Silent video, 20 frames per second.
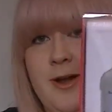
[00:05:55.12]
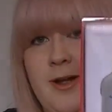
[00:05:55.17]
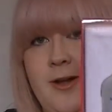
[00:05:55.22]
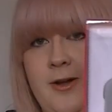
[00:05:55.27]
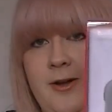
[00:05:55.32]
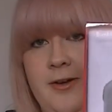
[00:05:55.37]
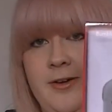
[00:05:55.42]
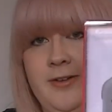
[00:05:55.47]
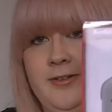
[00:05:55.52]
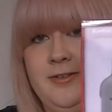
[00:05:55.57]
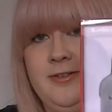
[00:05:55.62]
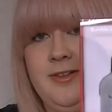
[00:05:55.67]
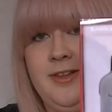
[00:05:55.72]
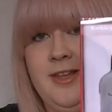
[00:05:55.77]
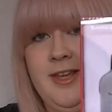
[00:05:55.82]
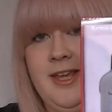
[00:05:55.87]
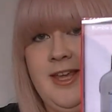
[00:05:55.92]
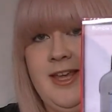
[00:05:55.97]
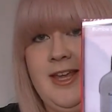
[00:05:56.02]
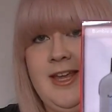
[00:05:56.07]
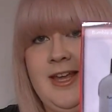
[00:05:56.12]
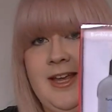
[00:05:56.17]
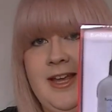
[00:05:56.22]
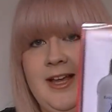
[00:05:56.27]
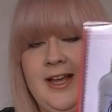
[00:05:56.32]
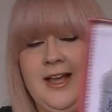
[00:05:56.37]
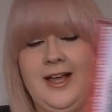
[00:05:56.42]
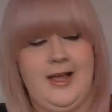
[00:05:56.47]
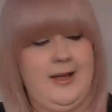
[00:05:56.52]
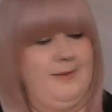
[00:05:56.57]
on the
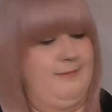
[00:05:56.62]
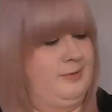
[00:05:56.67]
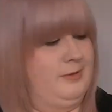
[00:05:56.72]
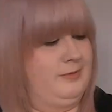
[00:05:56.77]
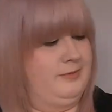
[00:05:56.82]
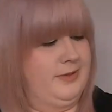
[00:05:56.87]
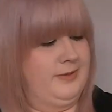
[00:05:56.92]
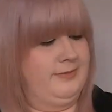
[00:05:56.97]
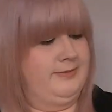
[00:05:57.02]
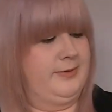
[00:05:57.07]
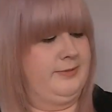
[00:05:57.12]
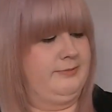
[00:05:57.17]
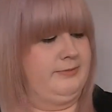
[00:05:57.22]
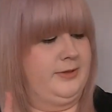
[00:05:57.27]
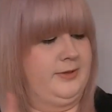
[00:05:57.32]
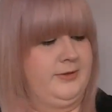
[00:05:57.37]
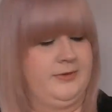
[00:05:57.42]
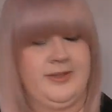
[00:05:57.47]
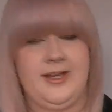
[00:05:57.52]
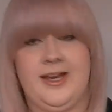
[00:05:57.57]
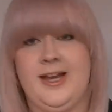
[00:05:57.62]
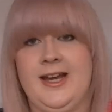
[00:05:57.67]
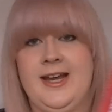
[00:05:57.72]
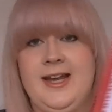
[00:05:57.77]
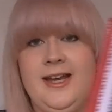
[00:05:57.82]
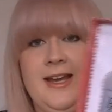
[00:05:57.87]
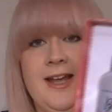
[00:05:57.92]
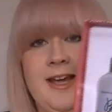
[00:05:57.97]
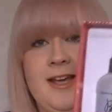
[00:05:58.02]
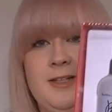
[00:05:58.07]
Bumble and Bumble
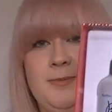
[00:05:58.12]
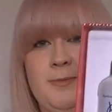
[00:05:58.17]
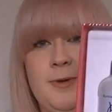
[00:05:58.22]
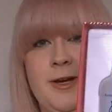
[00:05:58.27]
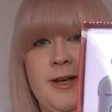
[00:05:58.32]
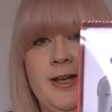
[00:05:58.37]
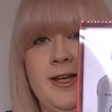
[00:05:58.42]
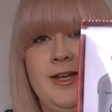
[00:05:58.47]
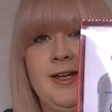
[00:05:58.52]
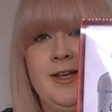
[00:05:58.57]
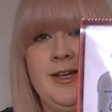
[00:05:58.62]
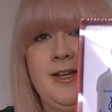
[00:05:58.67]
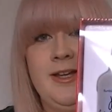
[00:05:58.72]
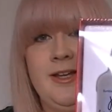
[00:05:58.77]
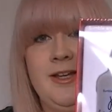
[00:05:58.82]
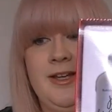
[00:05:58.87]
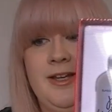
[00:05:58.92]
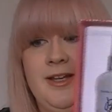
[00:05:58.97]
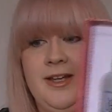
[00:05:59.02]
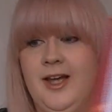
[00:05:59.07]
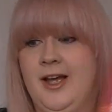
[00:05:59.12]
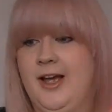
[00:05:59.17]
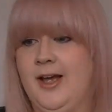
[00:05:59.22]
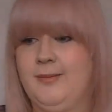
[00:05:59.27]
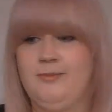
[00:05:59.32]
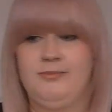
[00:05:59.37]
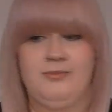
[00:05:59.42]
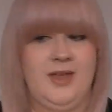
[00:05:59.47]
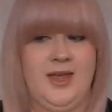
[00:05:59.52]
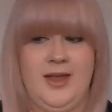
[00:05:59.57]
thickening hairspray.
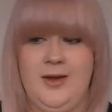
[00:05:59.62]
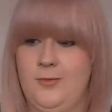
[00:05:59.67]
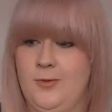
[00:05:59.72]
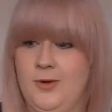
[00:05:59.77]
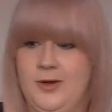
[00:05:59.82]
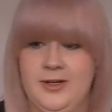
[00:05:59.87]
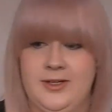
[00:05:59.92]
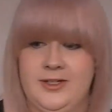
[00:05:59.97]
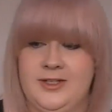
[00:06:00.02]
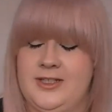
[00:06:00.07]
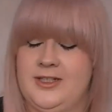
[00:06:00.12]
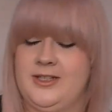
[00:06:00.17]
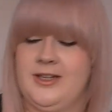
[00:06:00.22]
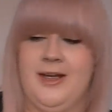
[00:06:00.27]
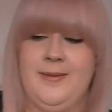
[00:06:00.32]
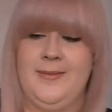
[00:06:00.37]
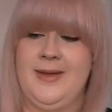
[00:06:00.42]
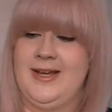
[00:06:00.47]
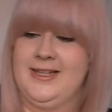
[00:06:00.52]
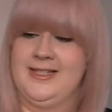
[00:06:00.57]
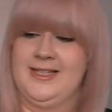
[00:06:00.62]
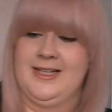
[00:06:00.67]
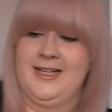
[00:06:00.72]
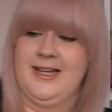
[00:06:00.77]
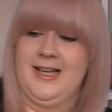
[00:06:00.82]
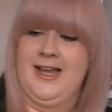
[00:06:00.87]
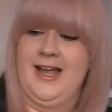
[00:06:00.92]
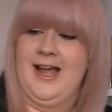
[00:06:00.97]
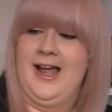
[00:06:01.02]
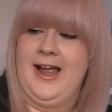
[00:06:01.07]
It works
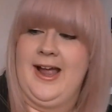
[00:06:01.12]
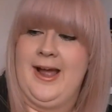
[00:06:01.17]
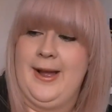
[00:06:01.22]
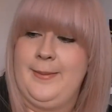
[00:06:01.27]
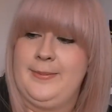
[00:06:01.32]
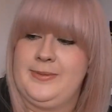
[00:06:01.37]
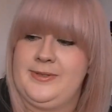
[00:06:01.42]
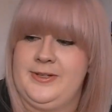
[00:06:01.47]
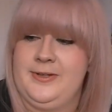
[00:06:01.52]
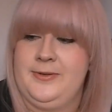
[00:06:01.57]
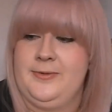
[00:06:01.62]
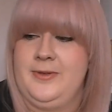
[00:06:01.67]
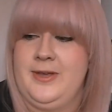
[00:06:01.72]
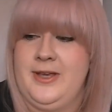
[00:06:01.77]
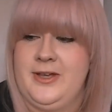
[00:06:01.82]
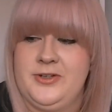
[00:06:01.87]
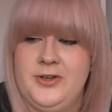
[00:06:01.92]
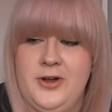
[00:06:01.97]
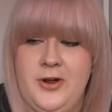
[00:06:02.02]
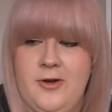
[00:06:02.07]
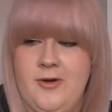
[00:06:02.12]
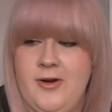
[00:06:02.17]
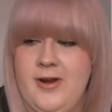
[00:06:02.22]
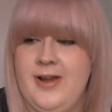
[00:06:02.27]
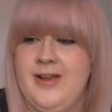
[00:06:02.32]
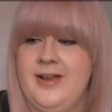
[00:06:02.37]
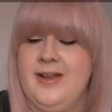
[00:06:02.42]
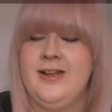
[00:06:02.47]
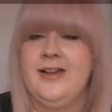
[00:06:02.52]
amazingly. I absolutely adore it.